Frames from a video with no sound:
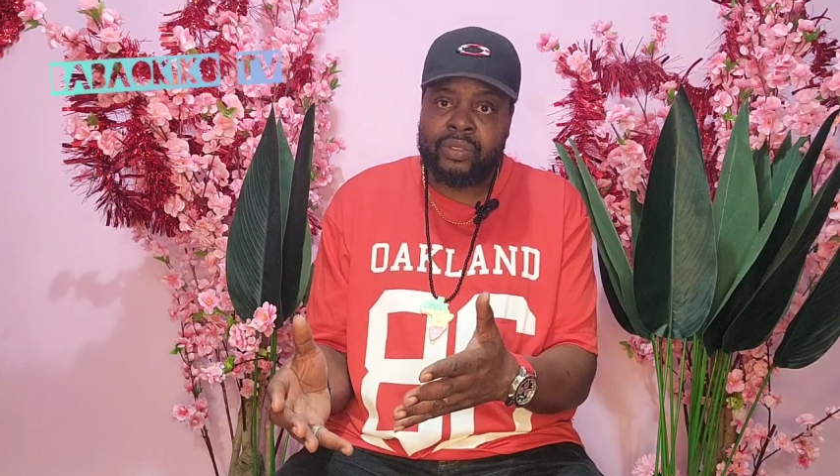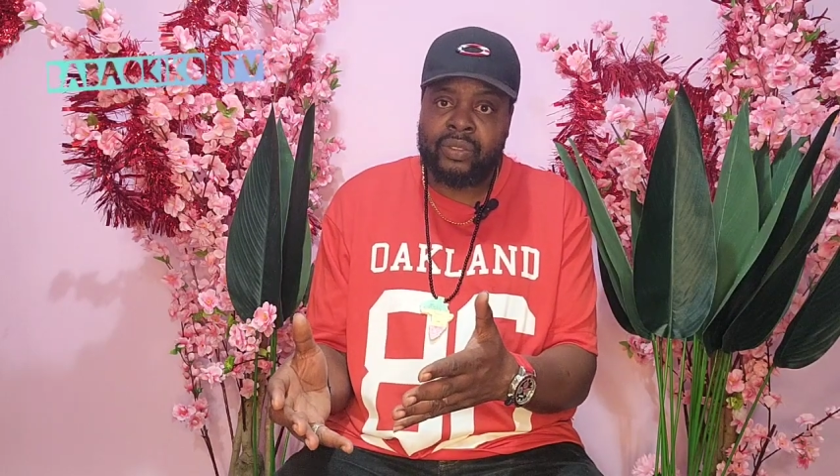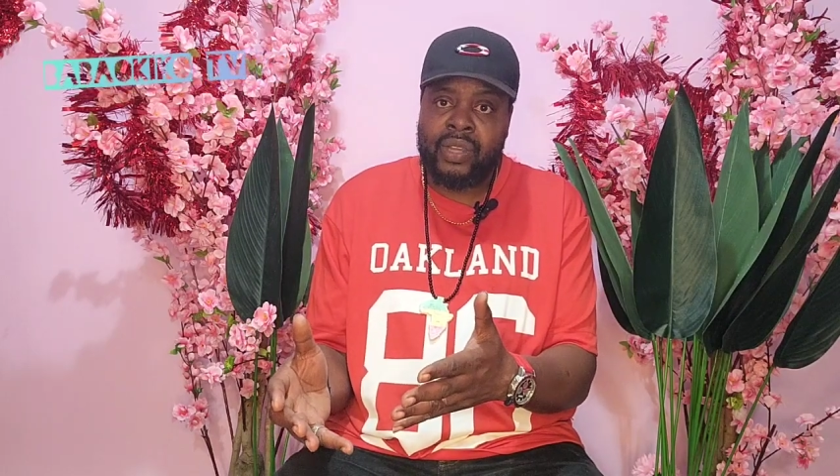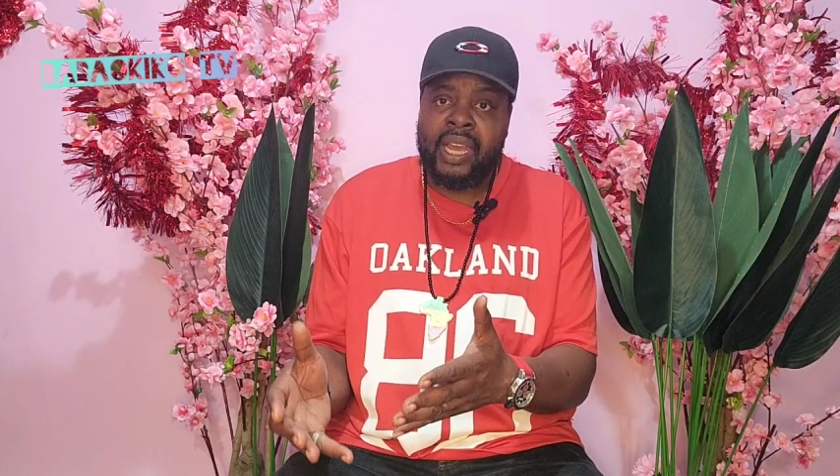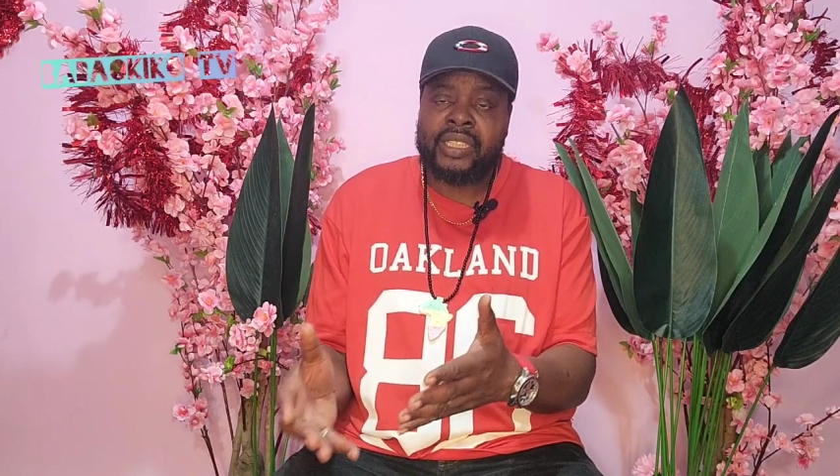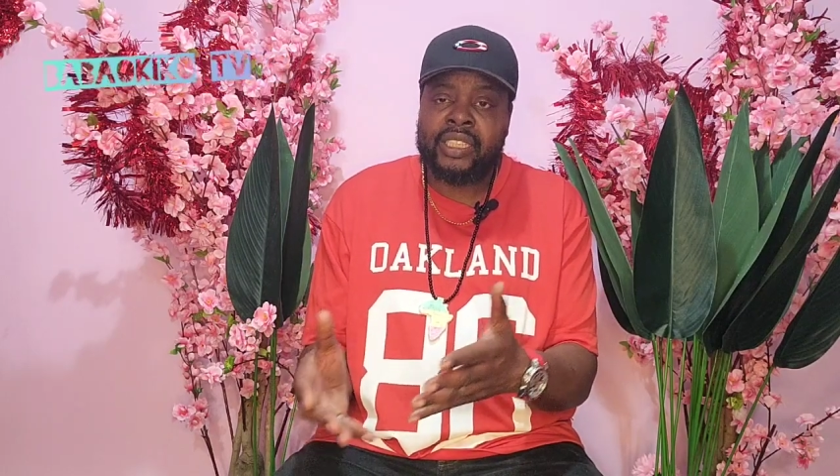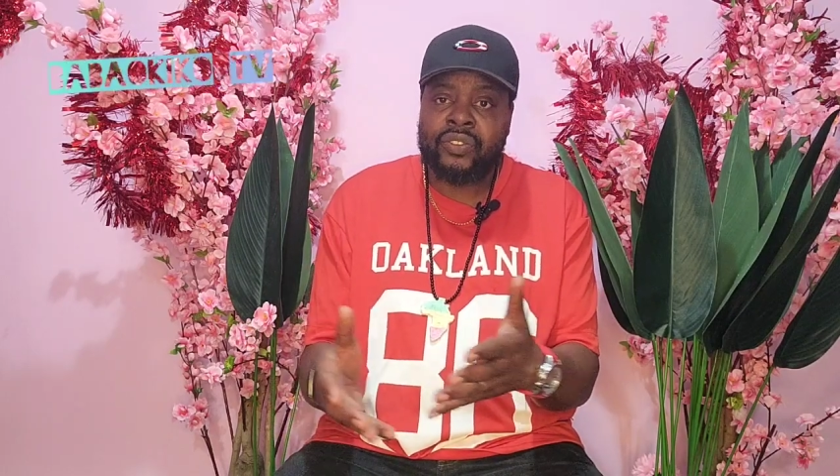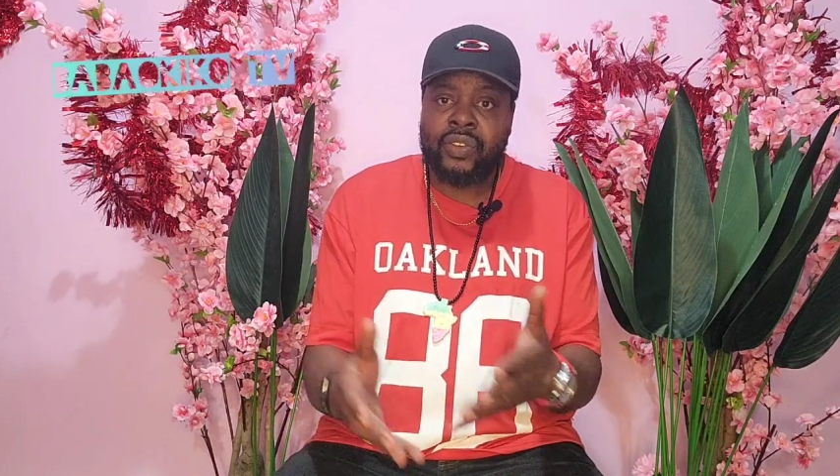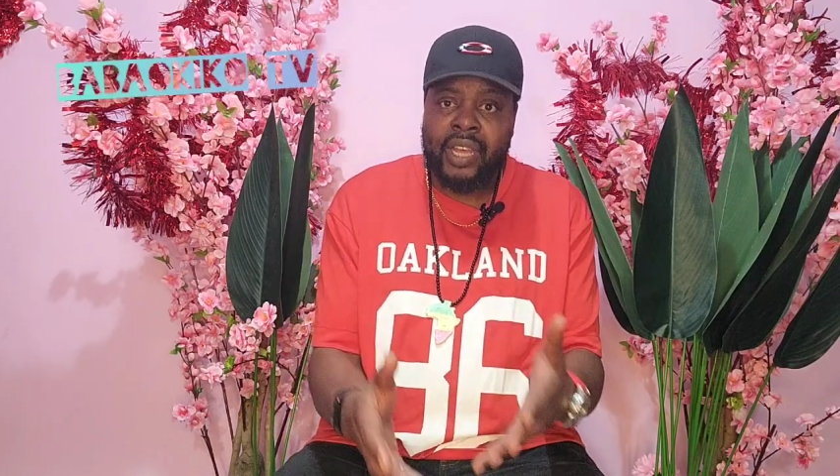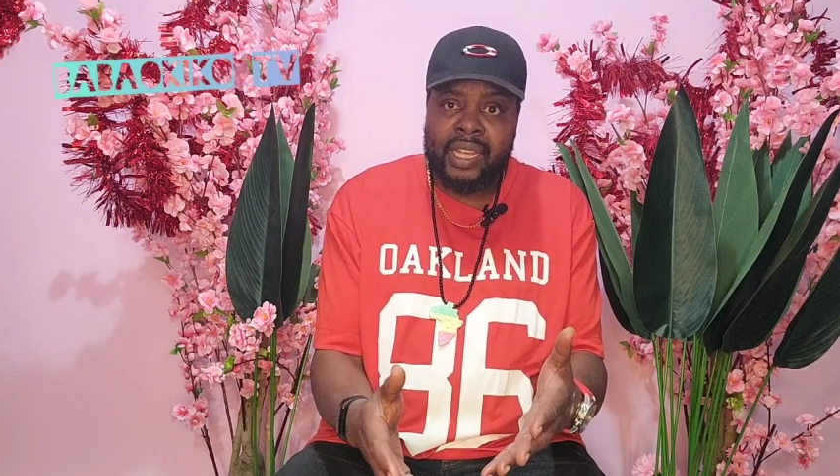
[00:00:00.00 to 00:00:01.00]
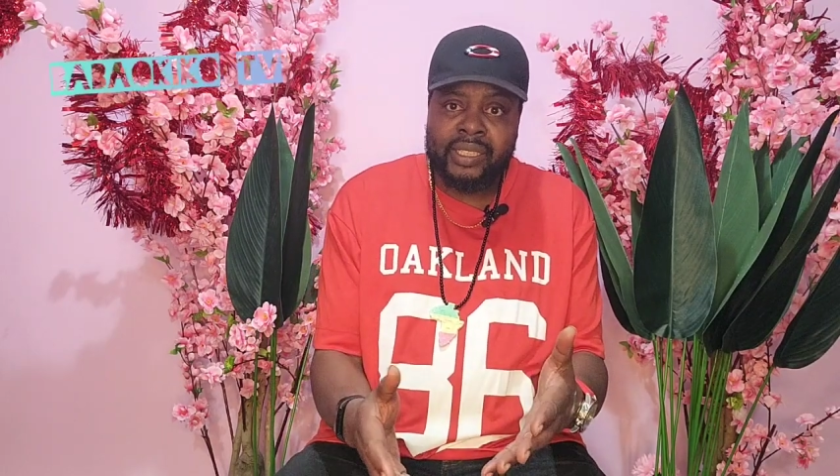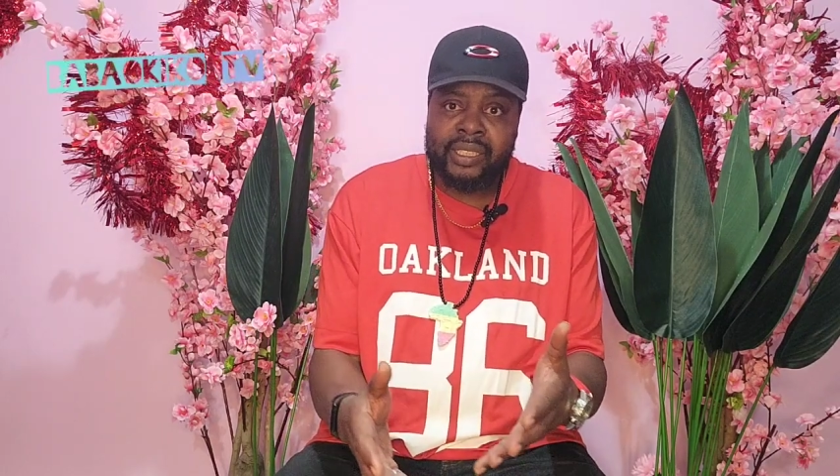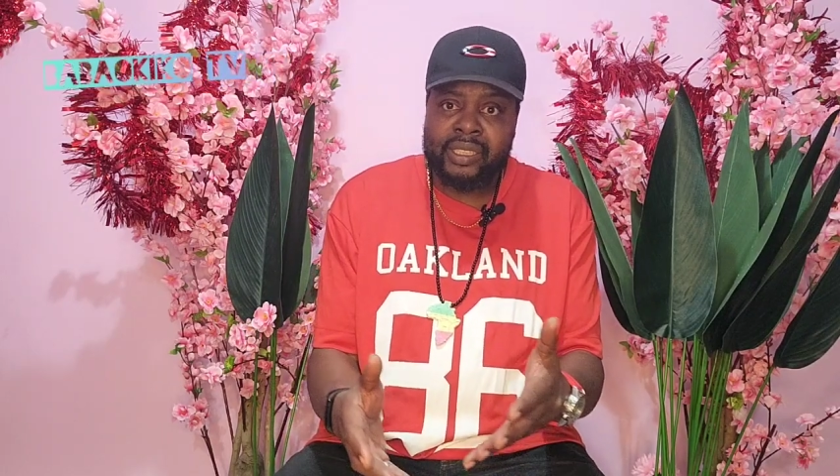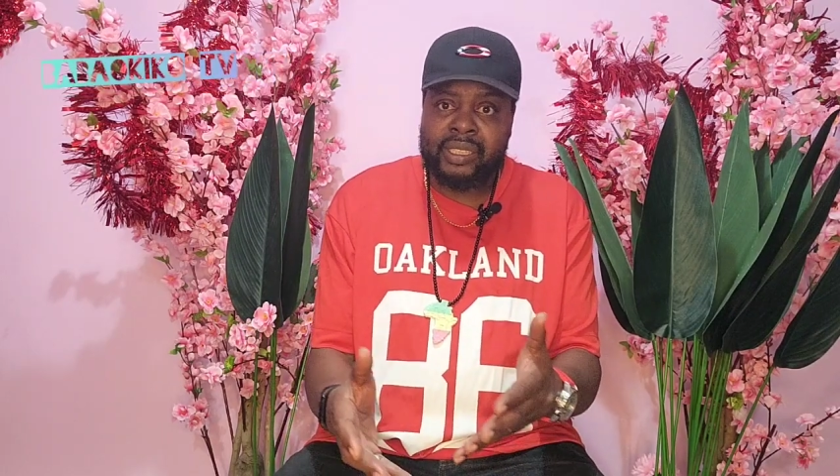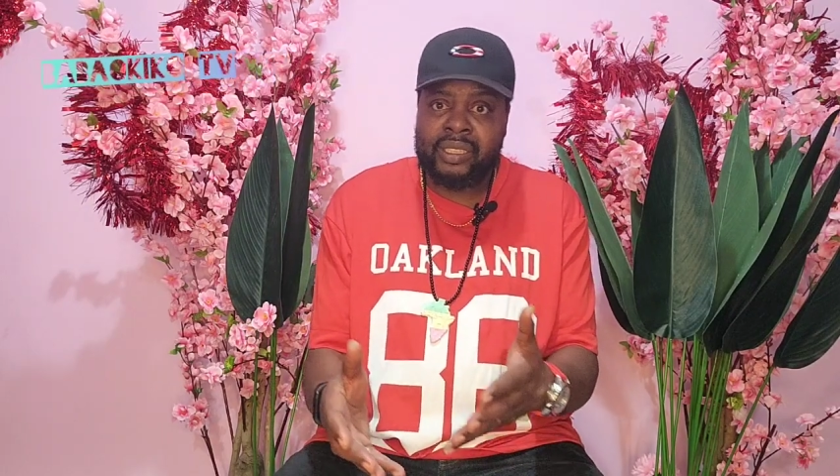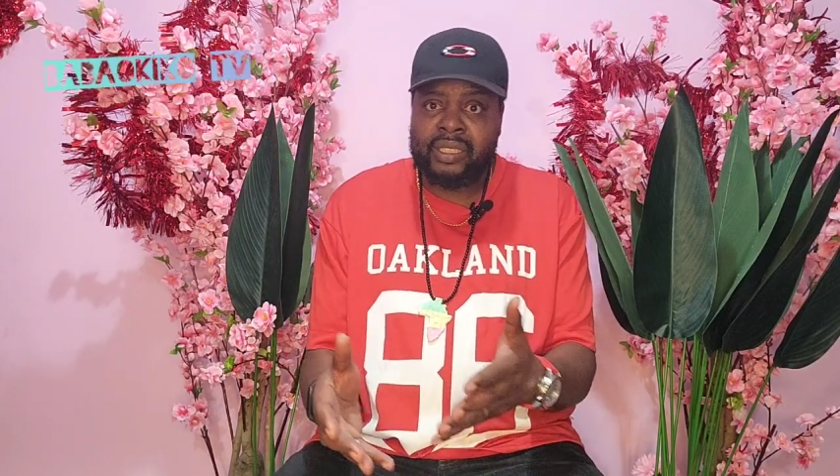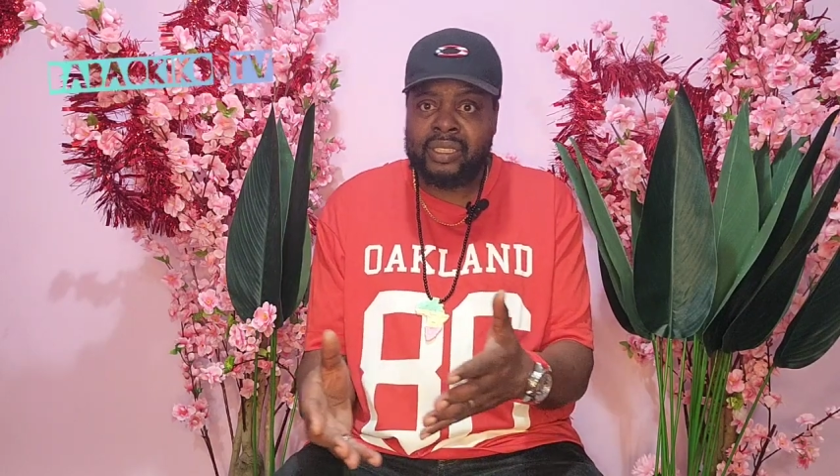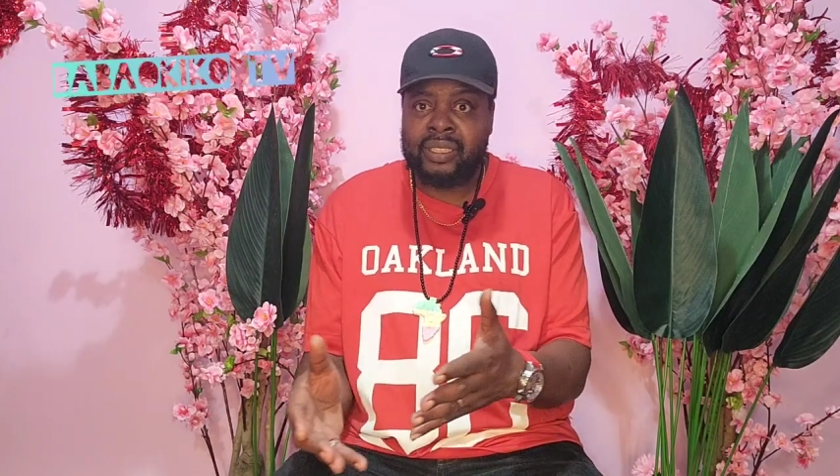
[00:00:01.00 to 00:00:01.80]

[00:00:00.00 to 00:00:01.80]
you know, ashes for ashes,